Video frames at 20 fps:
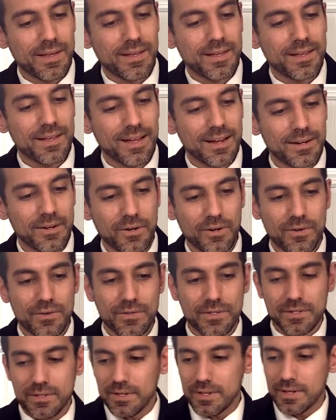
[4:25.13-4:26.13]
got curves
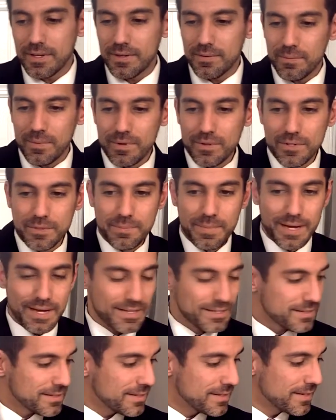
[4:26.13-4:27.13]
in weird spots.